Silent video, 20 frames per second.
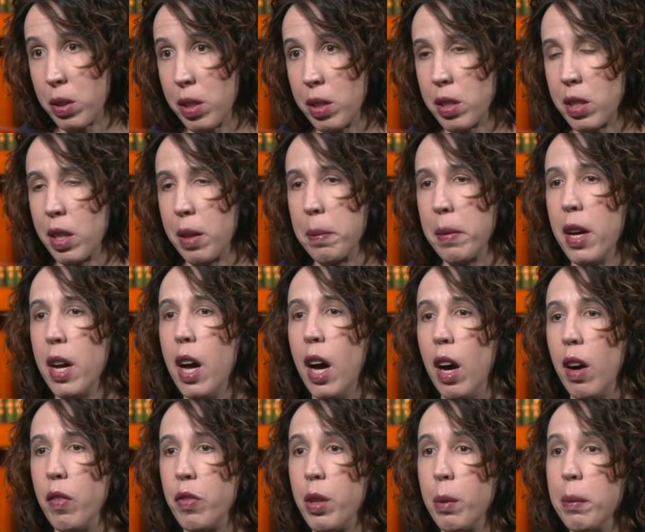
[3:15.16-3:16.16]
system
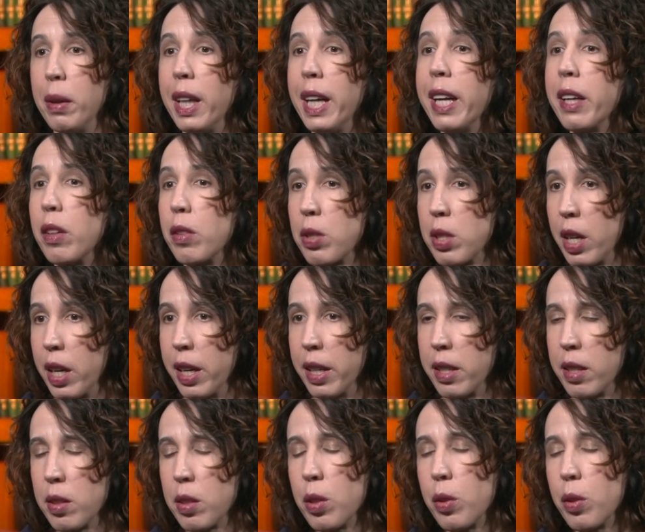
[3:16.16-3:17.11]
of the melanocyte.